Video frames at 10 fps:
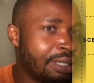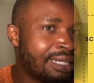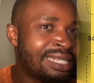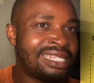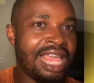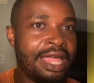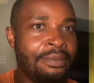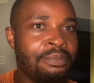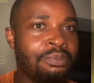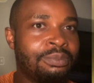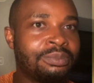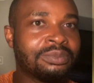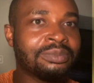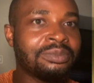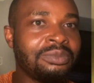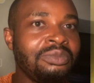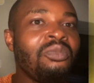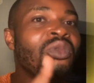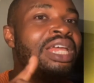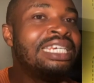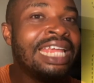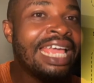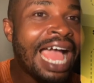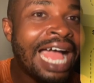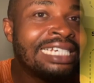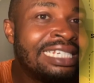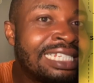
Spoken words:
same. They are the